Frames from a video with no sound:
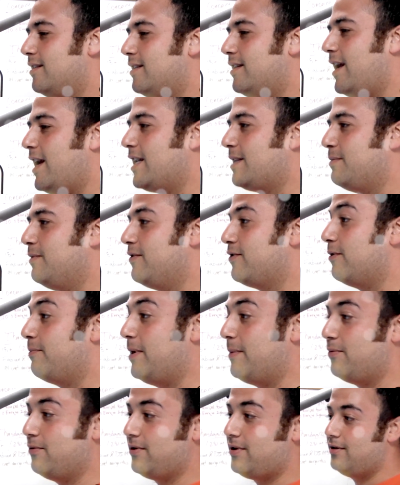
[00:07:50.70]
dance moves or
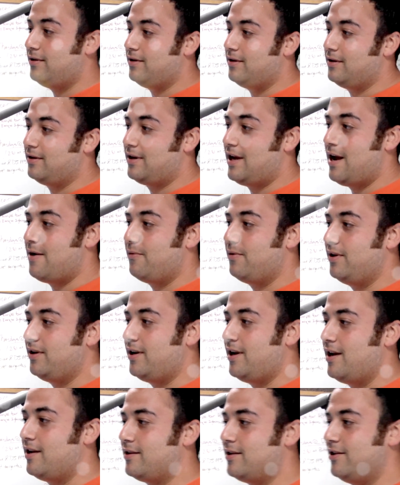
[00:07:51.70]
people can't really
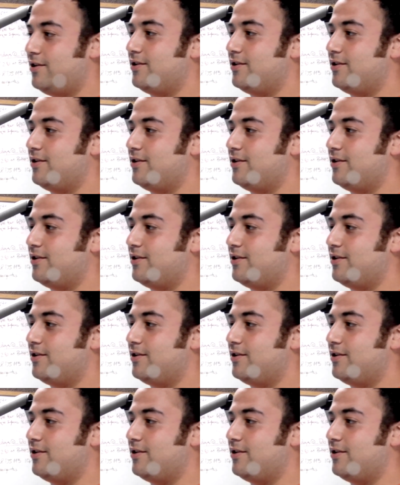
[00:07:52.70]
dance.